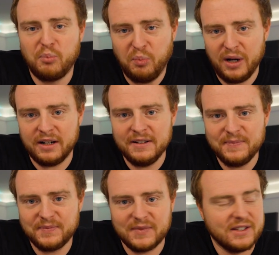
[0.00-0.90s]
But
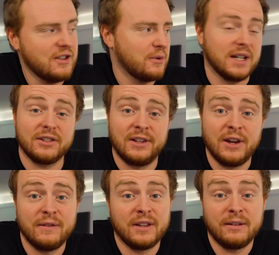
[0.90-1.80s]
there's no one actually
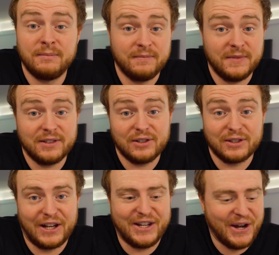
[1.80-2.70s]
over there. It's
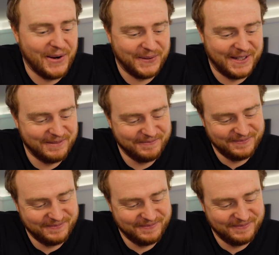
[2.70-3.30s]
just a joke.